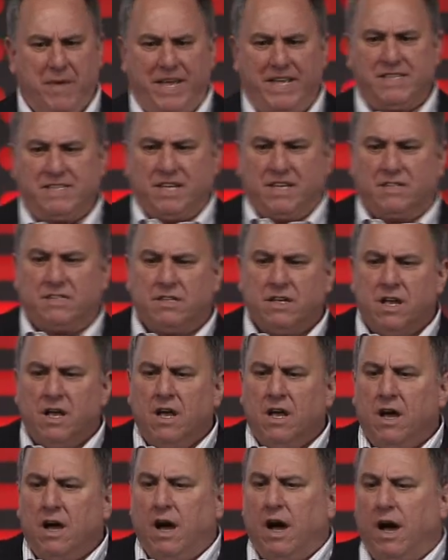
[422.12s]
basis.
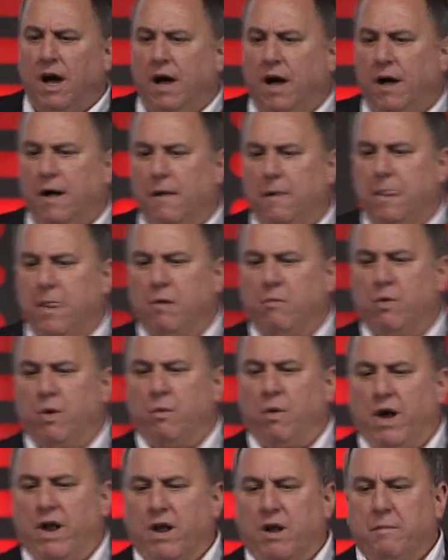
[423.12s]
We
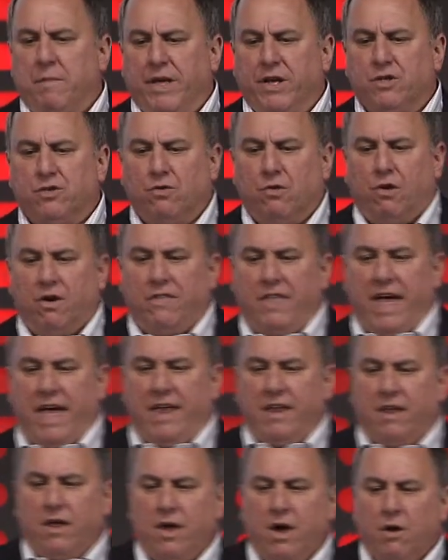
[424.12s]
wanted to make sure that
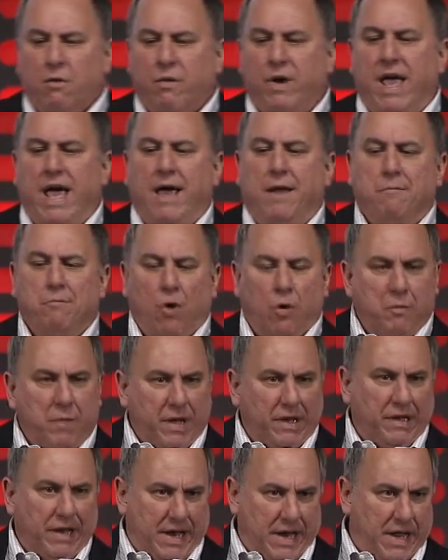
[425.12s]
we had
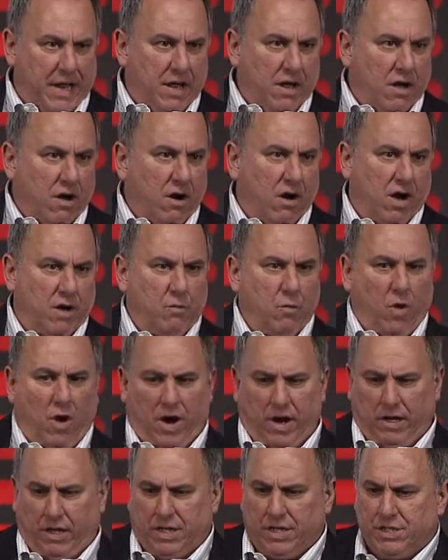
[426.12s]
mobility on
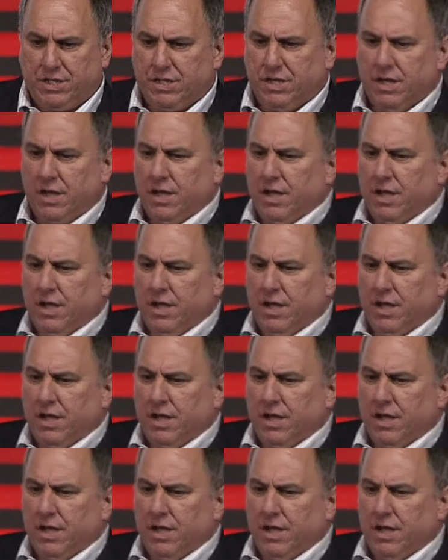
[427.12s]
wireless.